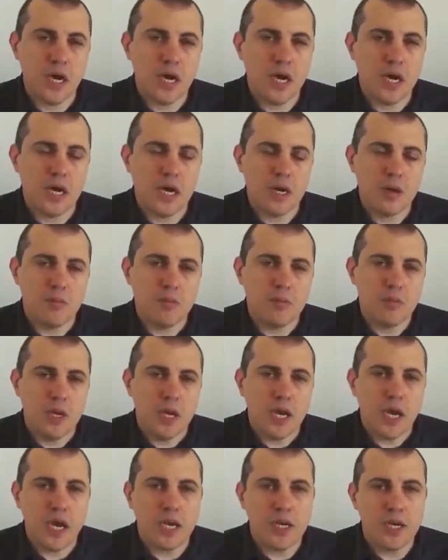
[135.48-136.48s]
um,
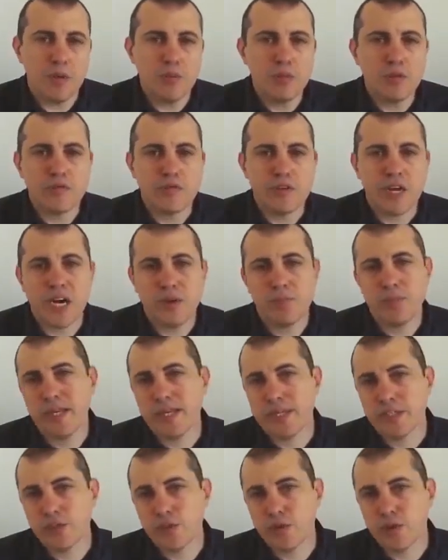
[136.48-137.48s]
a number of
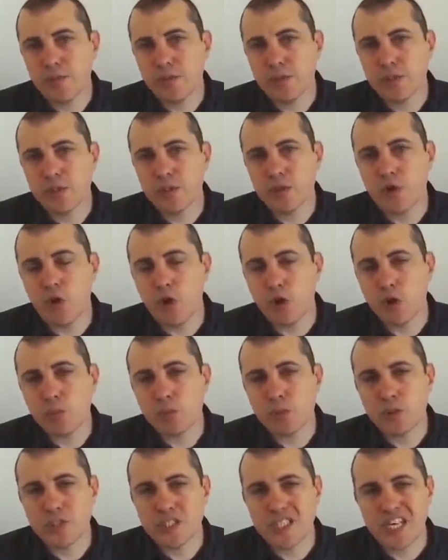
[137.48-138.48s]
complex scripts
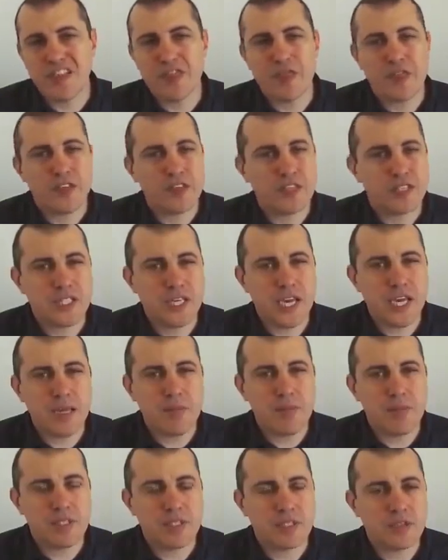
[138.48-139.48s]
all present the
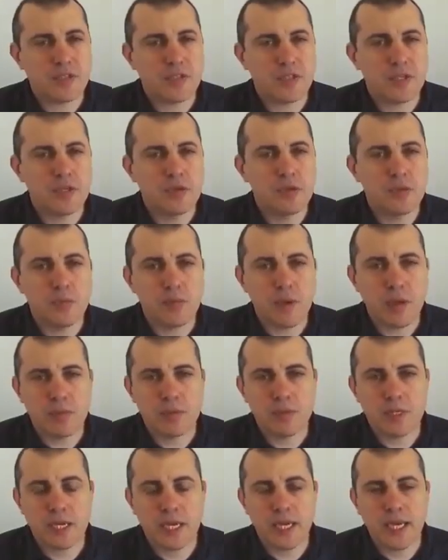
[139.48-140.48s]
same as a single
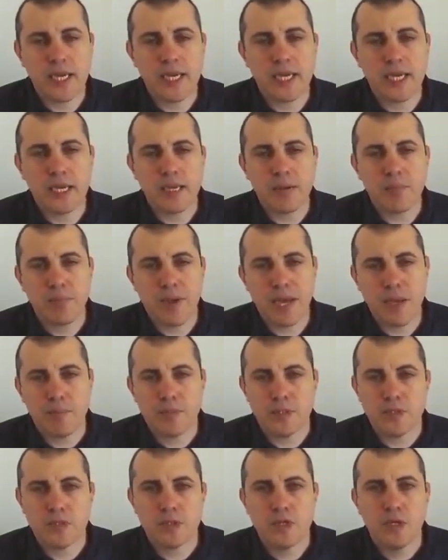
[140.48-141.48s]
public key
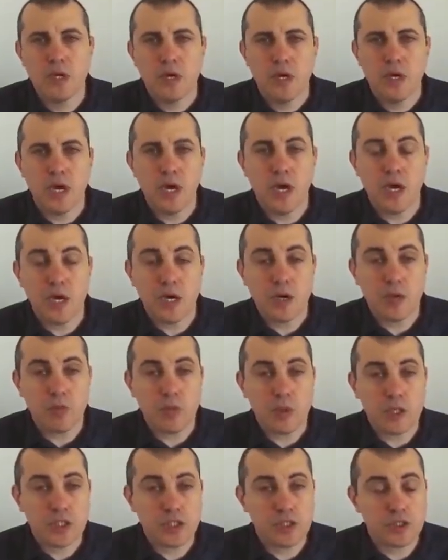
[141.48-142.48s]
payment, uh,
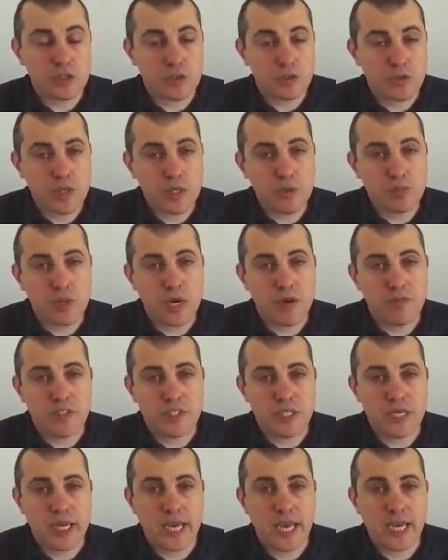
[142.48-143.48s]
which is a great
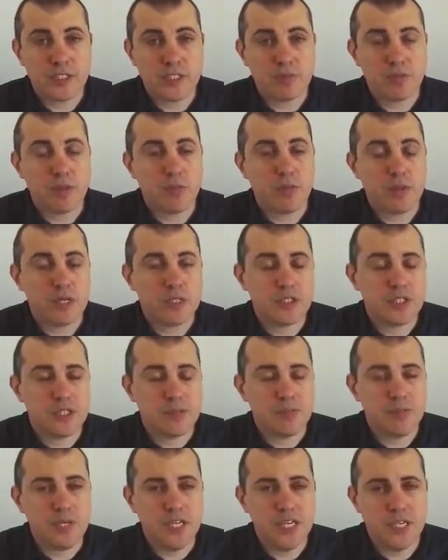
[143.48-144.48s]
privacy enhancement because
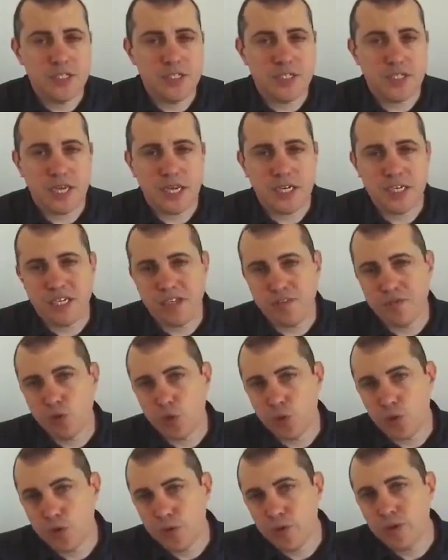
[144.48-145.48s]
it means that
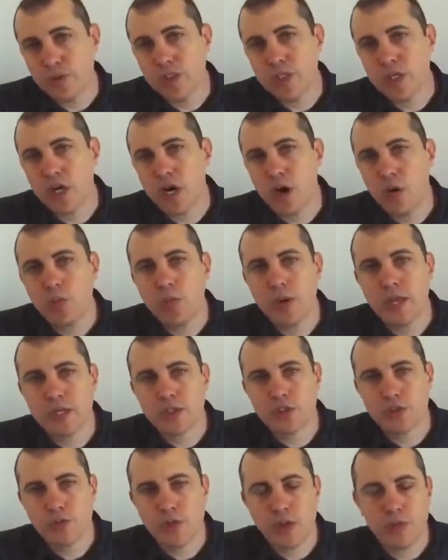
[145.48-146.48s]
if you're using
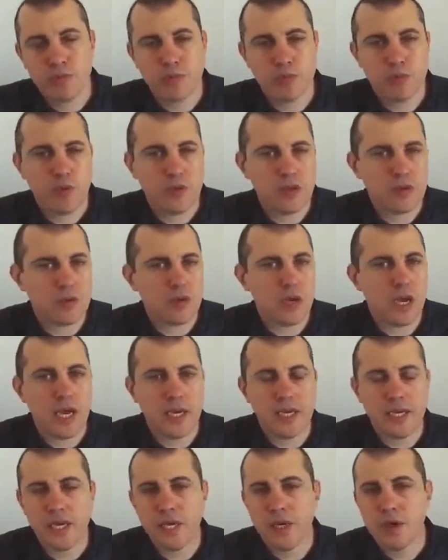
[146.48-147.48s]
complex script, whether
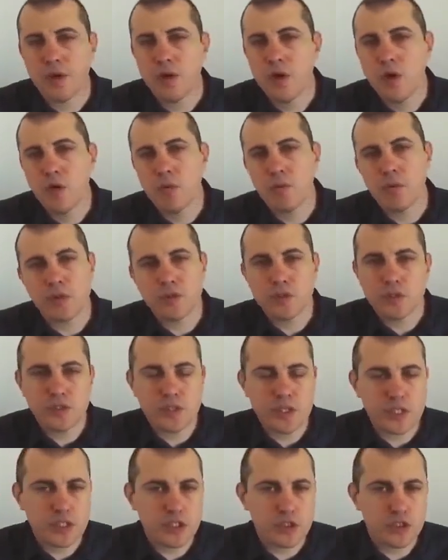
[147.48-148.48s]
Lightning,
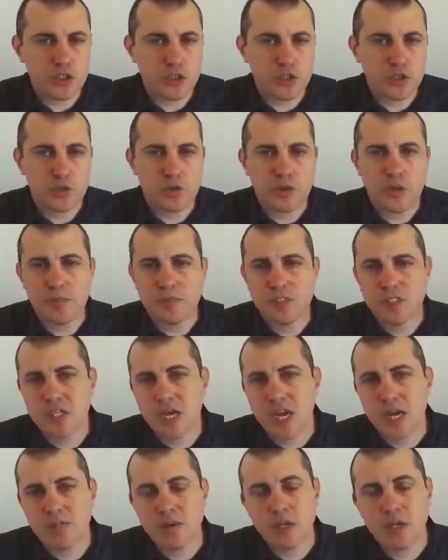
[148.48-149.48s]
multi-signature scripts,
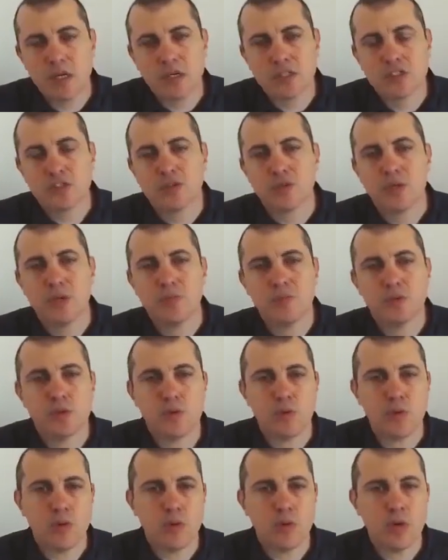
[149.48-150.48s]
time lock
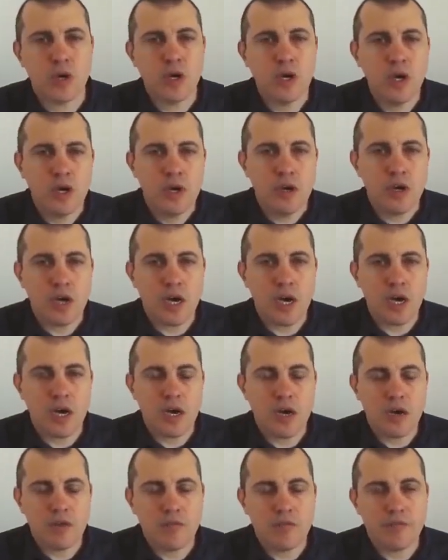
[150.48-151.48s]
scripts, or
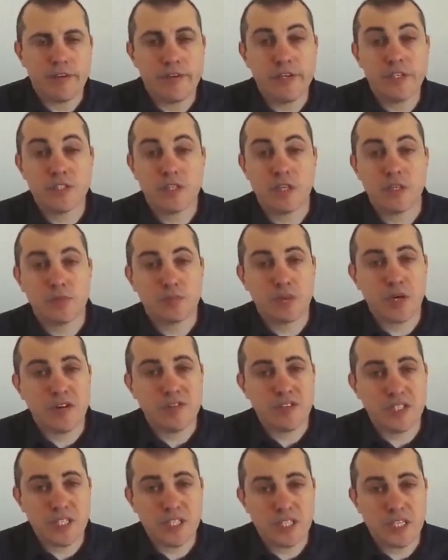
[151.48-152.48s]
uh, various other
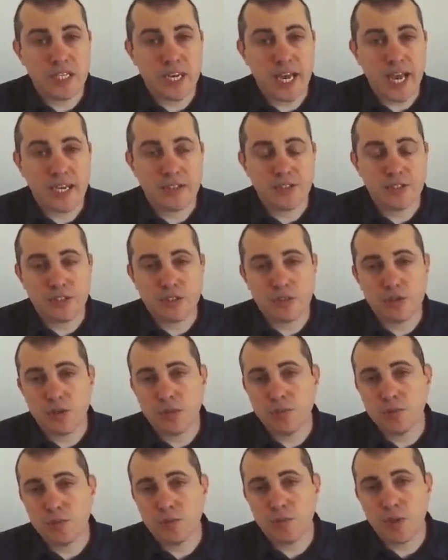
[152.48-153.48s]
privacy enhancing
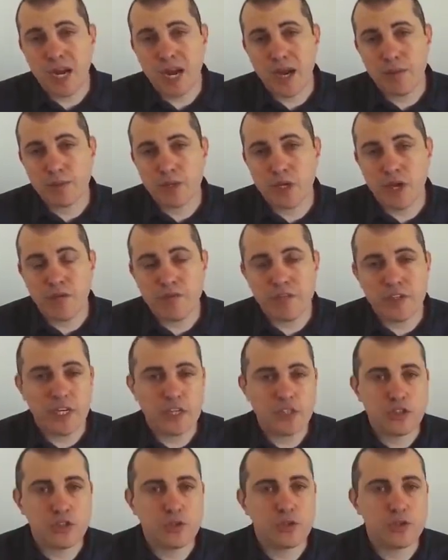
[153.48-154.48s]
scripts, perhaps
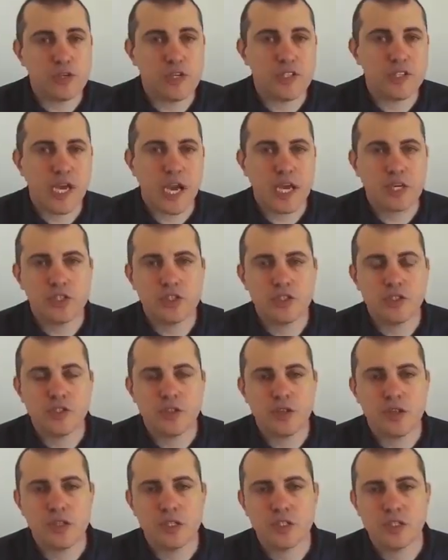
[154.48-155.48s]
confidential
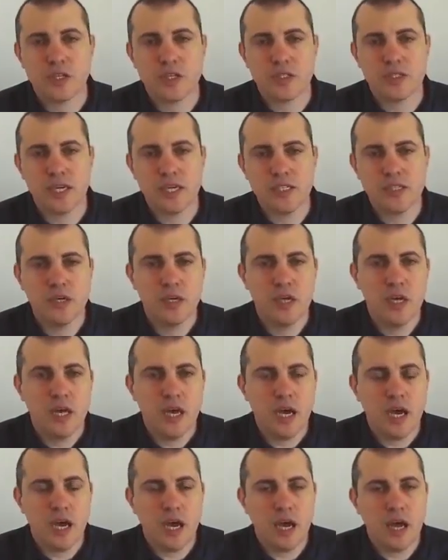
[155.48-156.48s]
transactions and things like that,
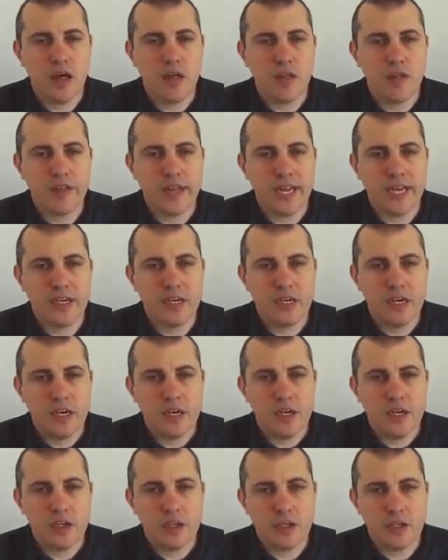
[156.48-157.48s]
uh, then
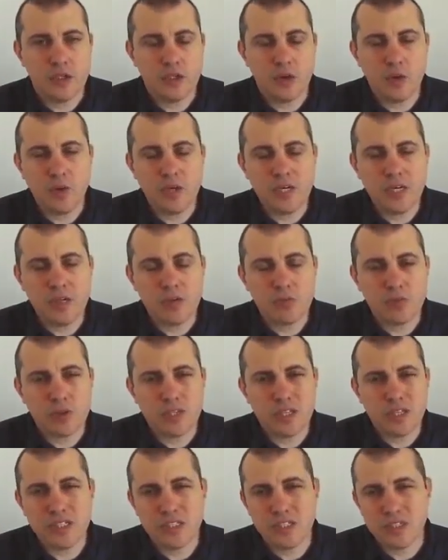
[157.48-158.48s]
no one can
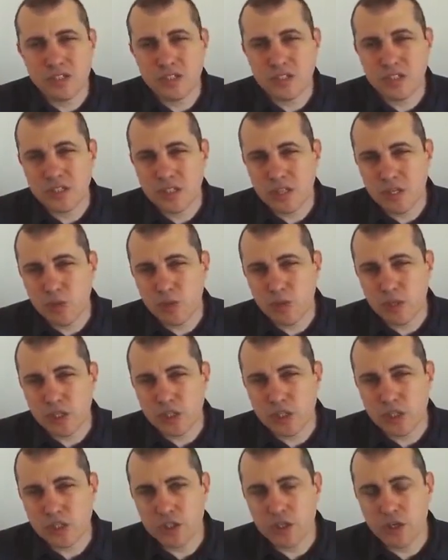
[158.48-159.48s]
really
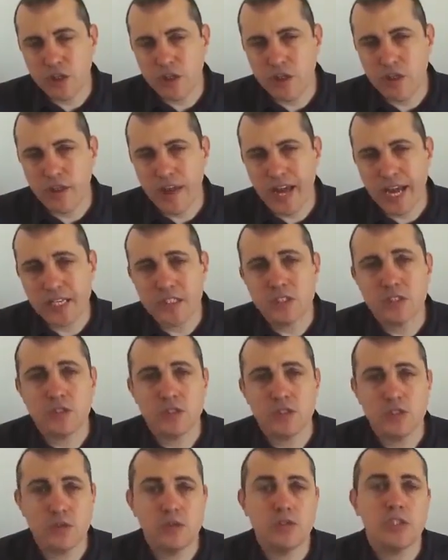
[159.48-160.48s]
distinguish that
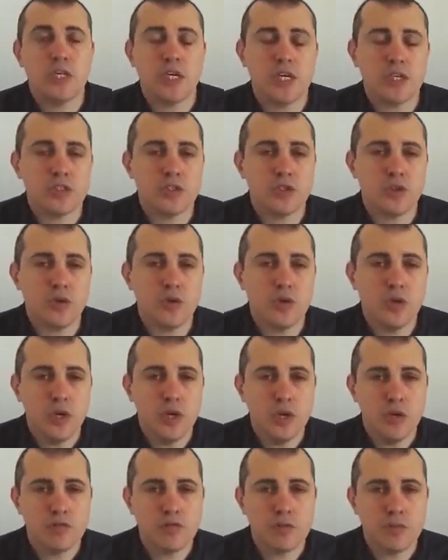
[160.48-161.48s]
UTXO
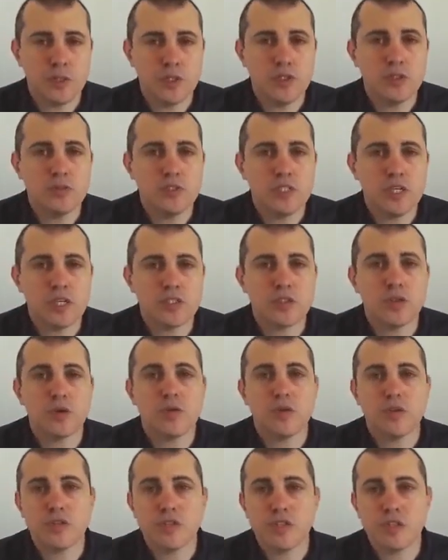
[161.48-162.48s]
from a
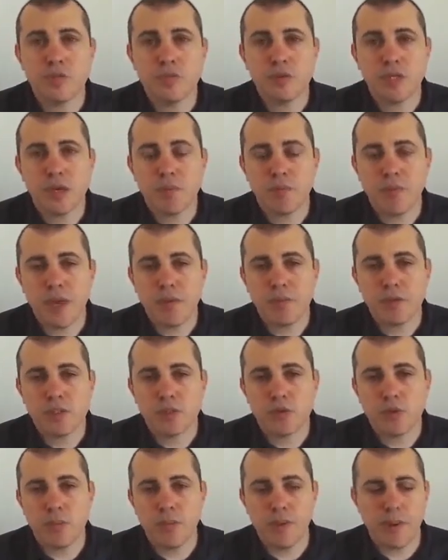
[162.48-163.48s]
UTXO that's simply a
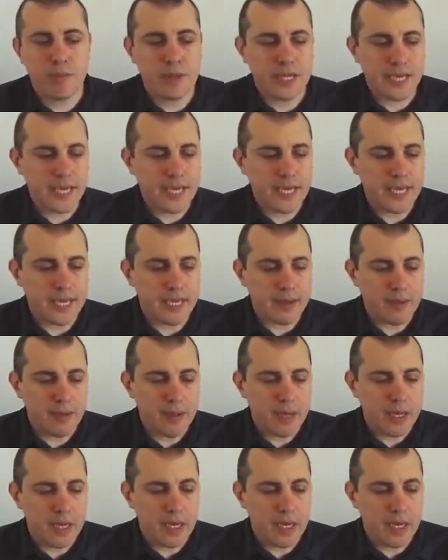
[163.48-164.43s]
payment to a public key.